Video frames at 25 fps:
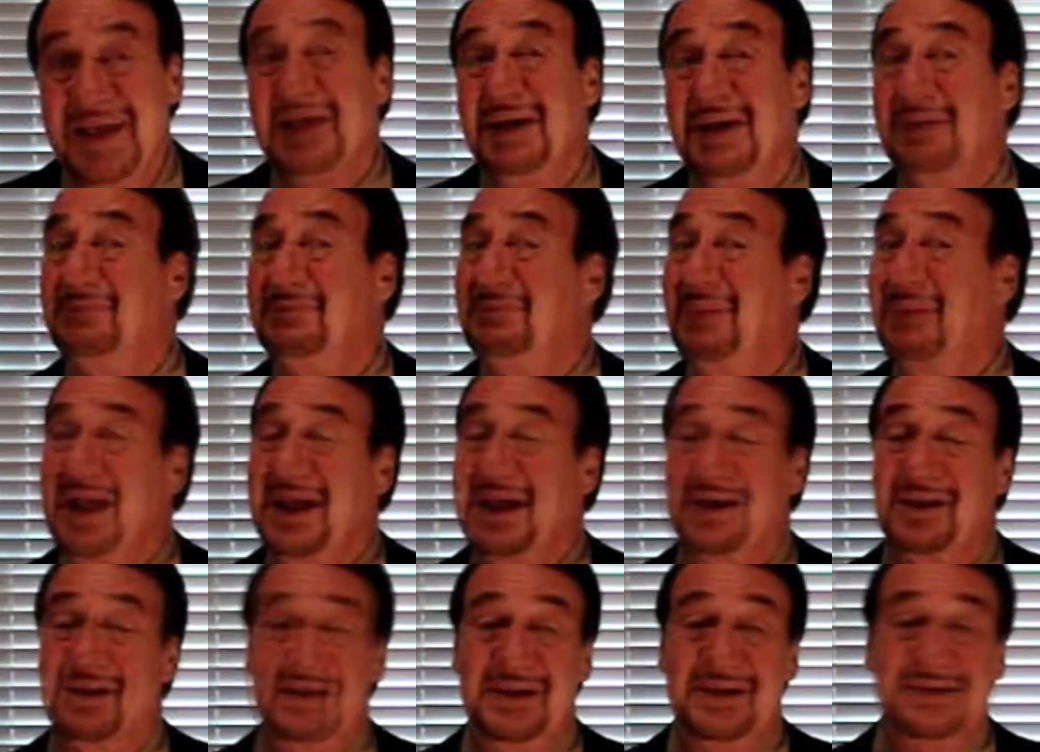
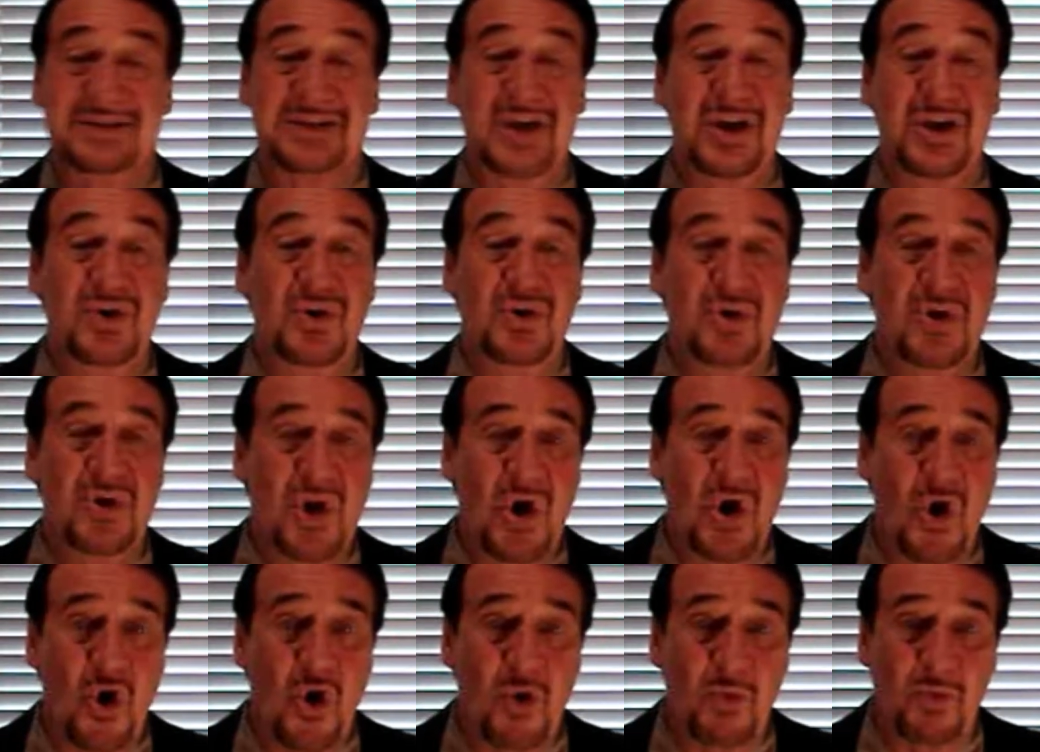Michael is a
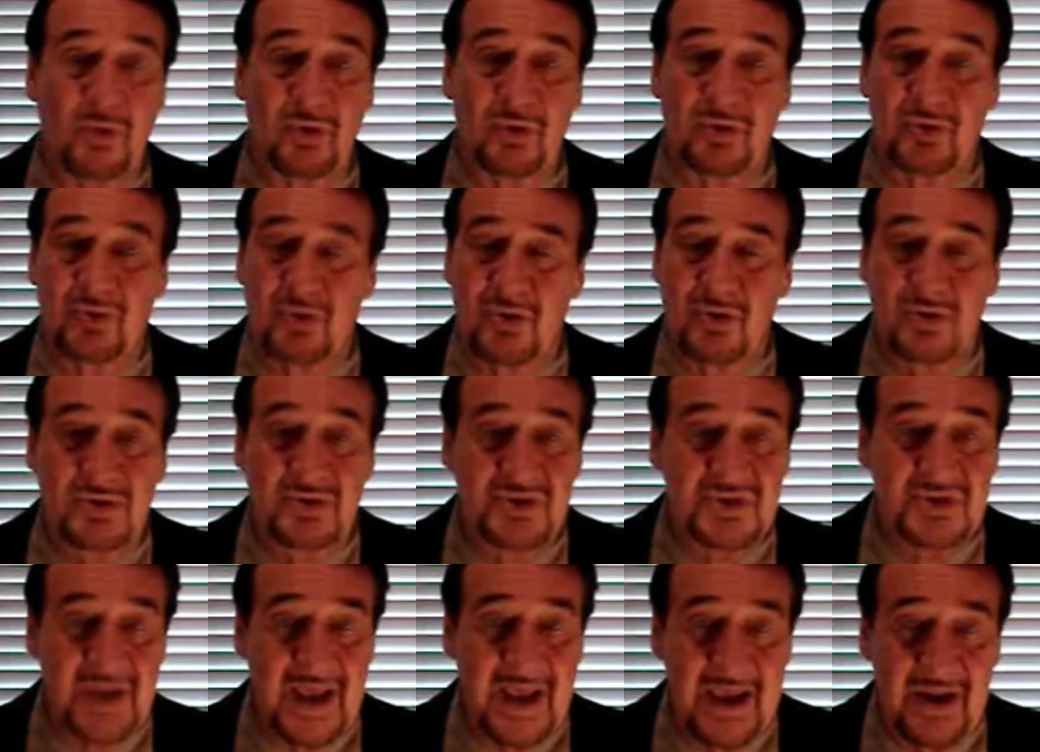noble
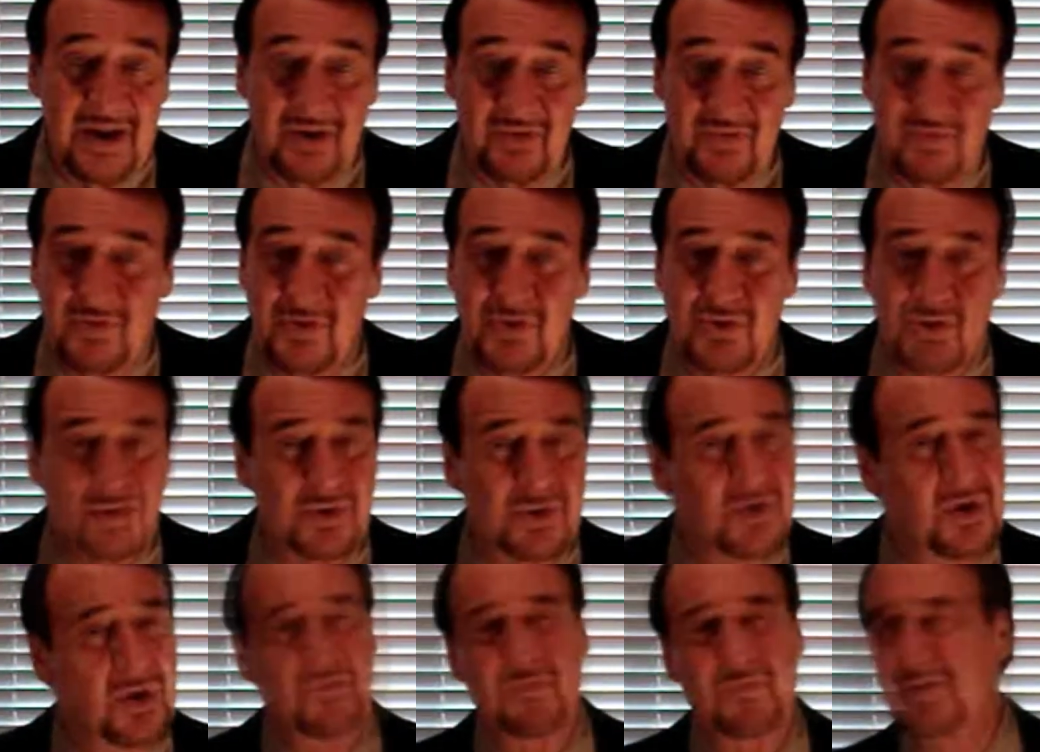crusader for
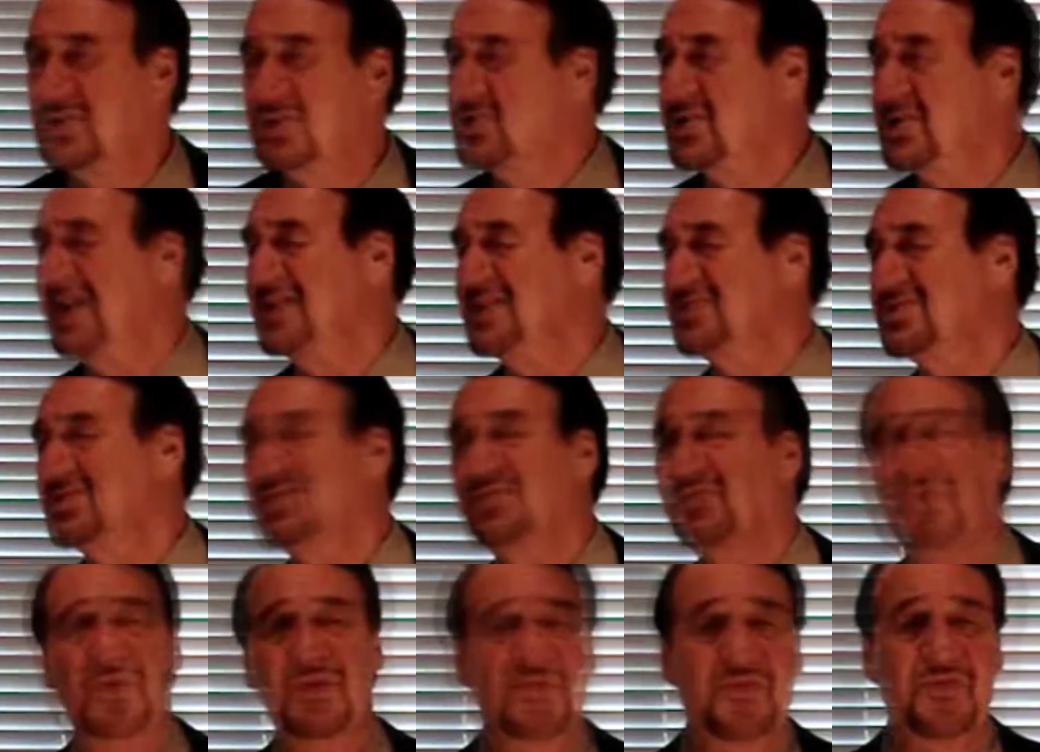truth, for justice,
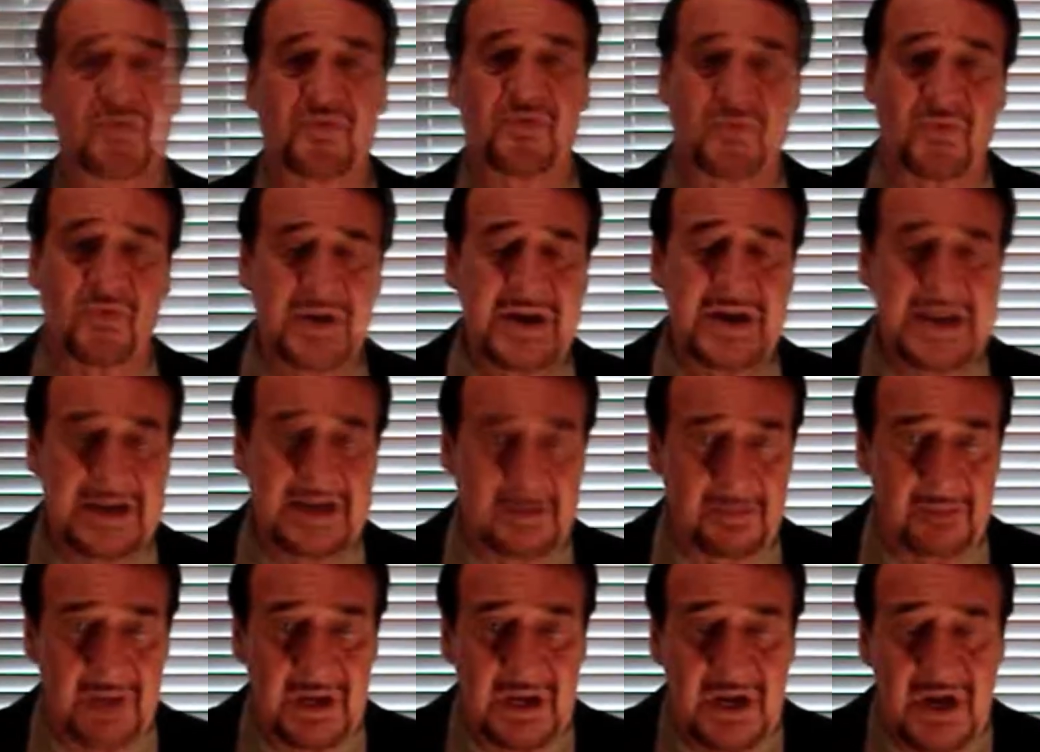for freedom,
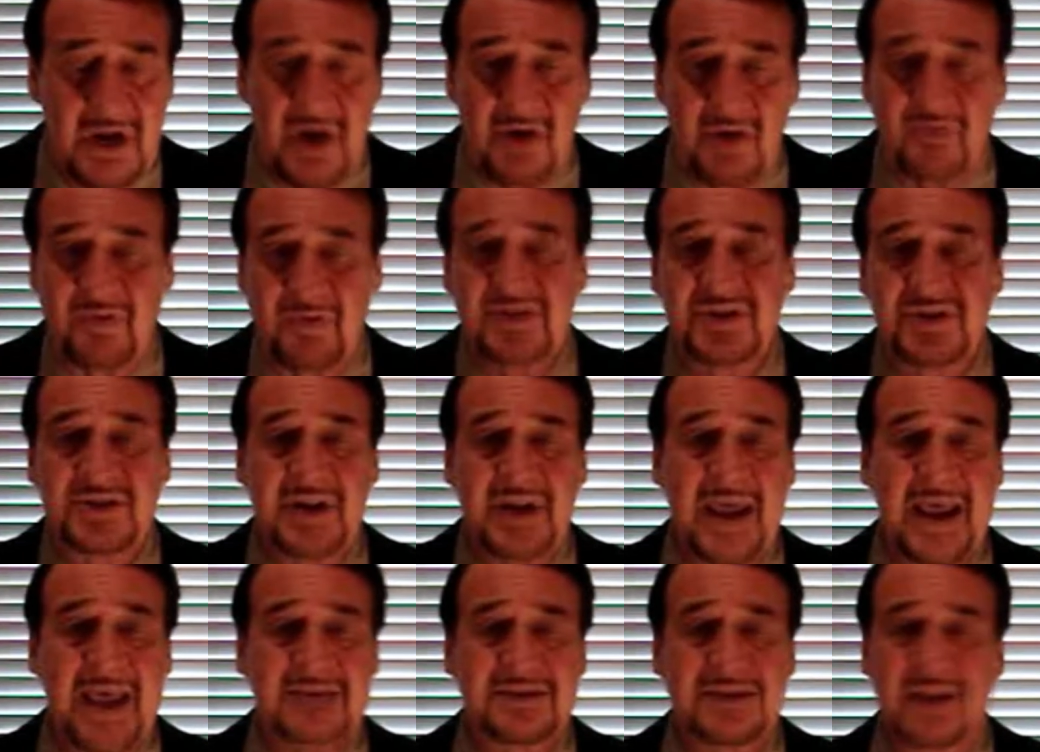for
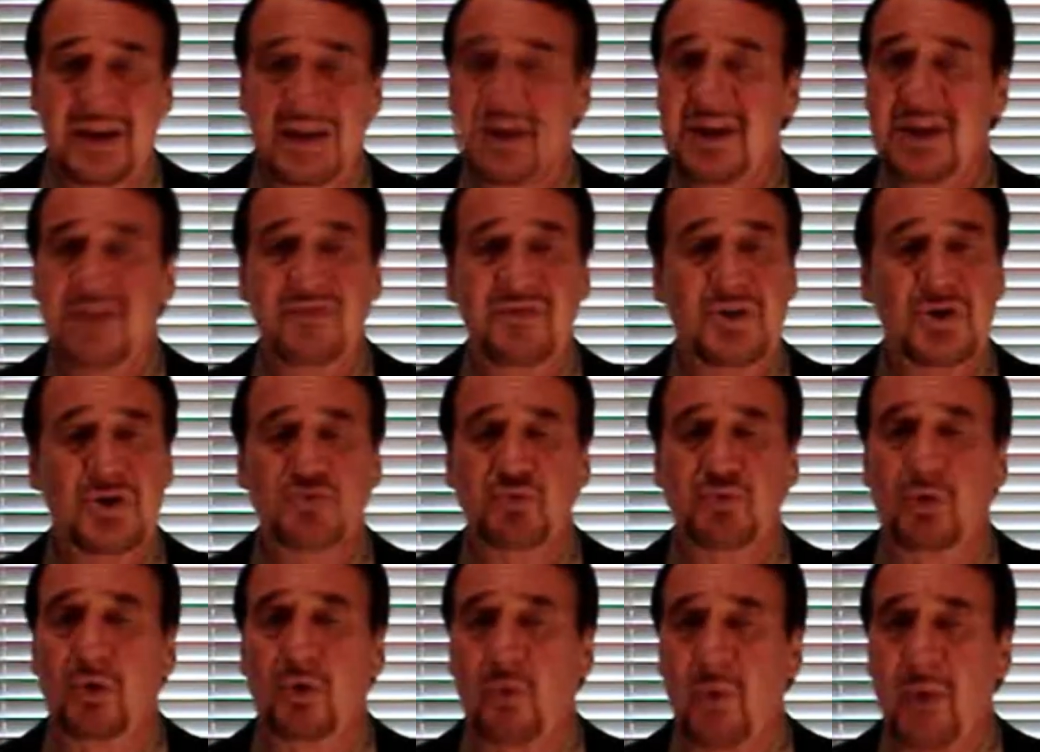states and
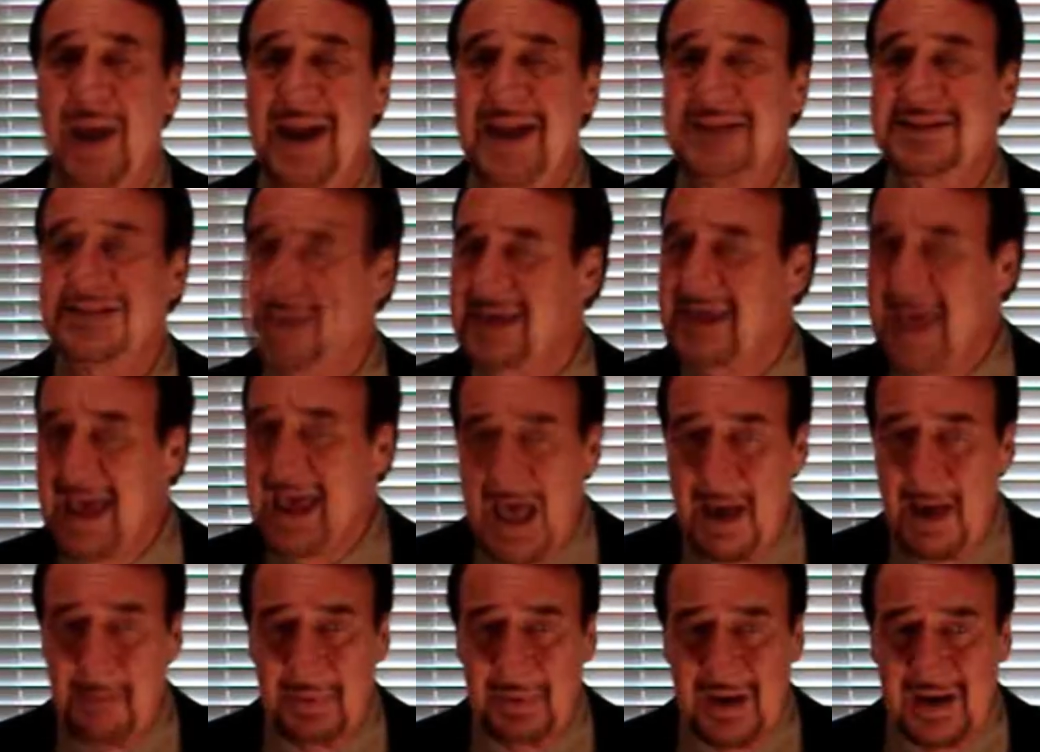individual rights,
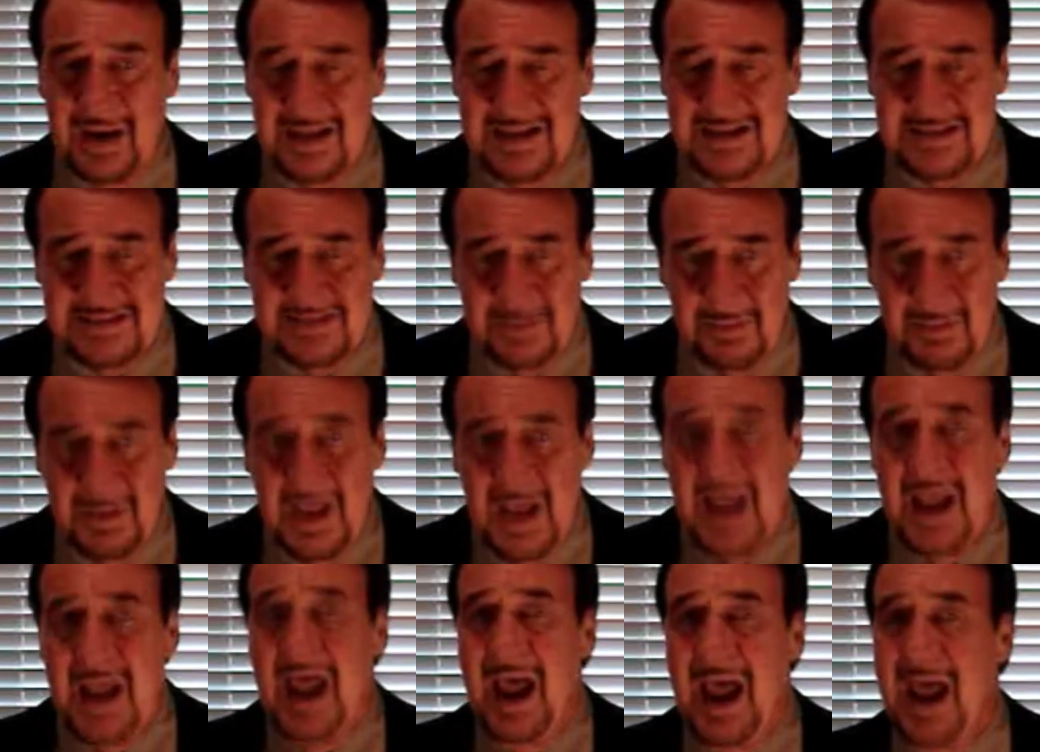capitalism
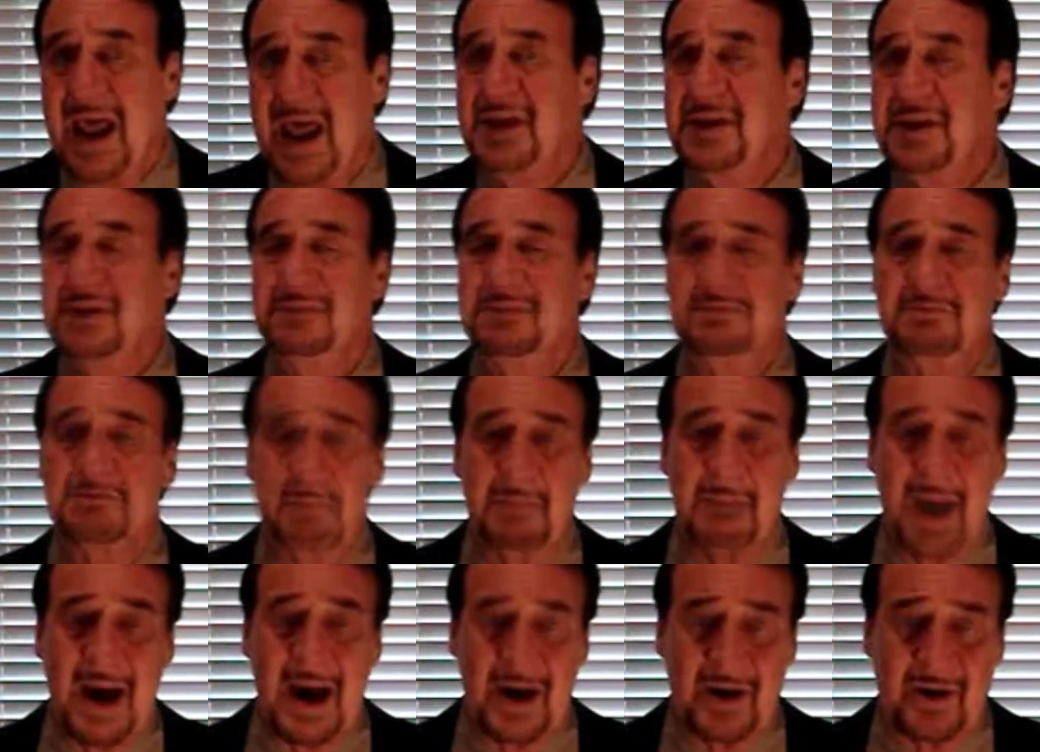and
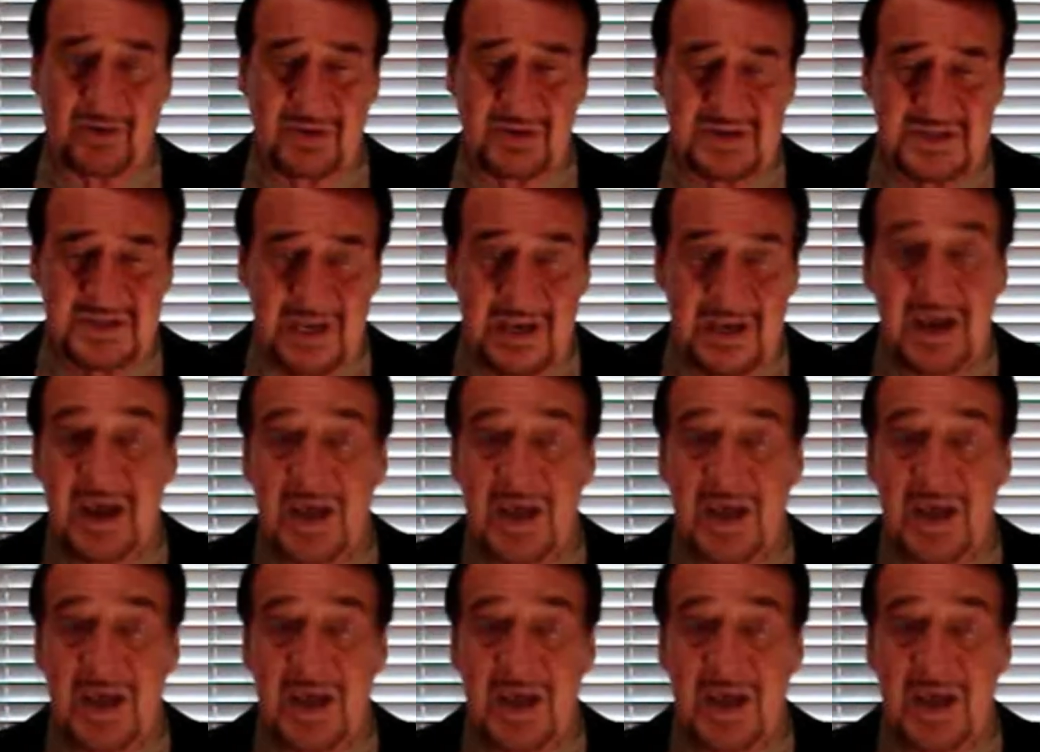democracy.